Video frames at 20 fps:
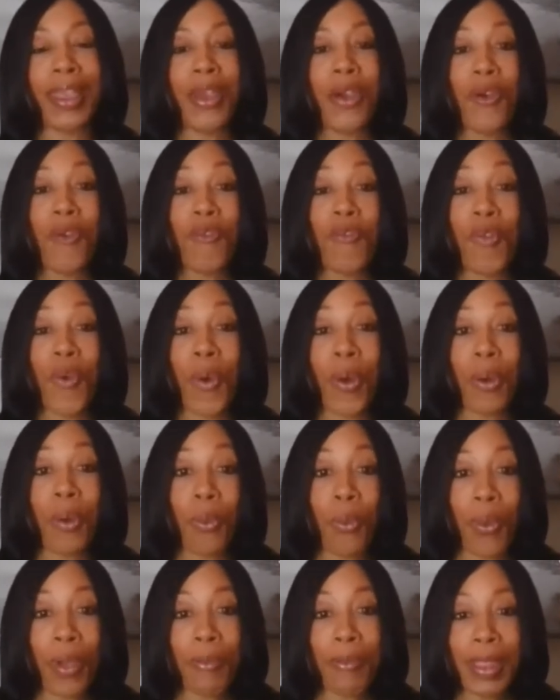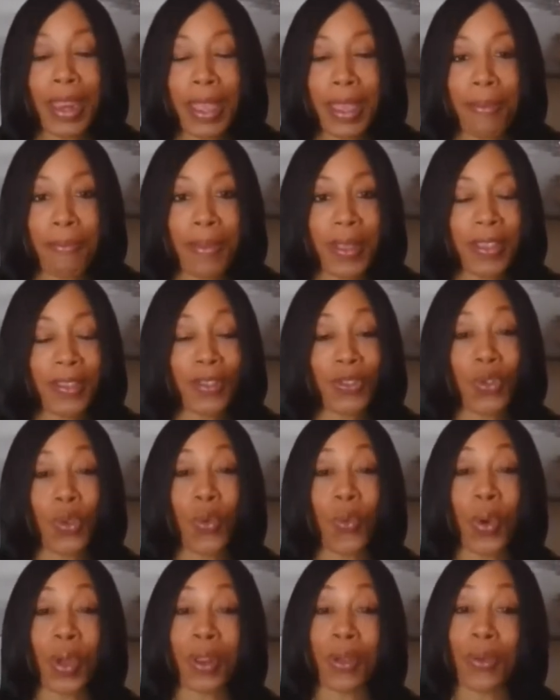for women in business who want
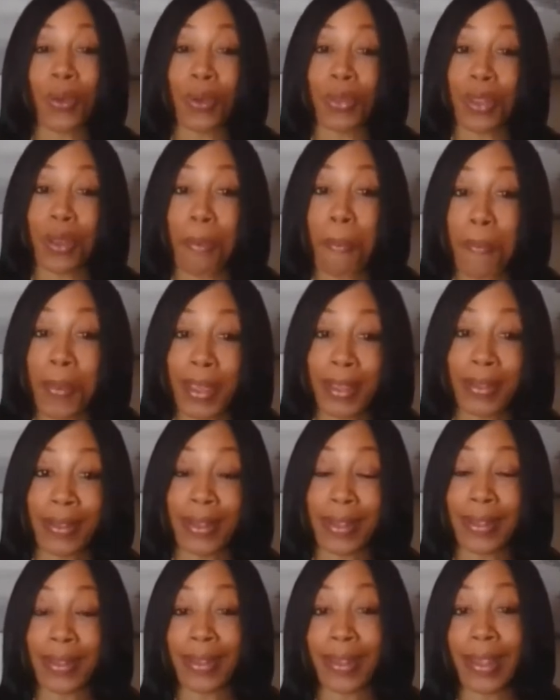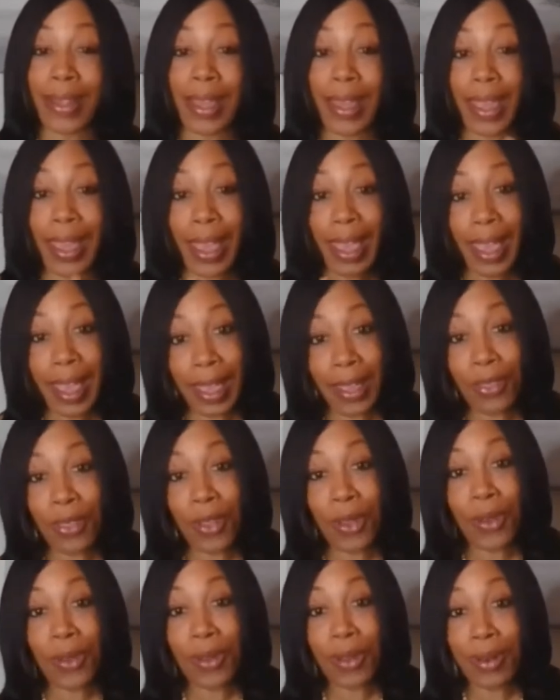to grow their business and their
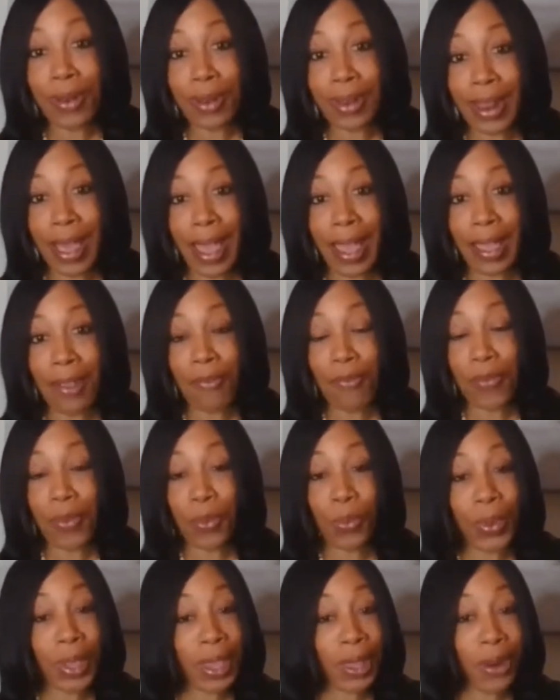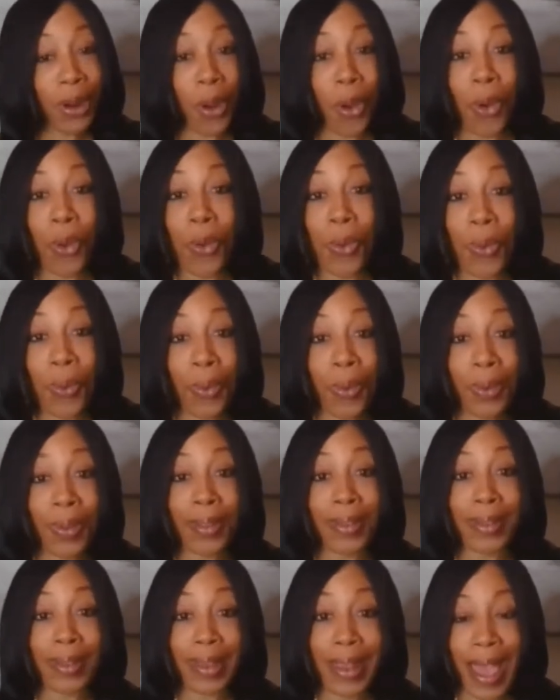life. We get our whole
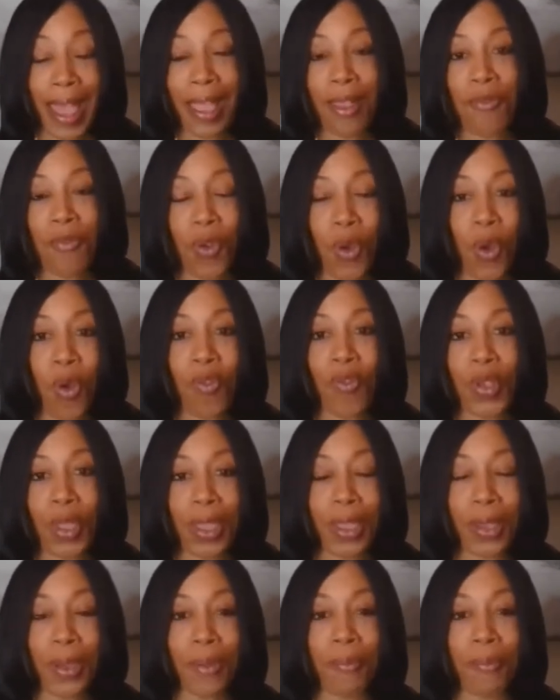life over here.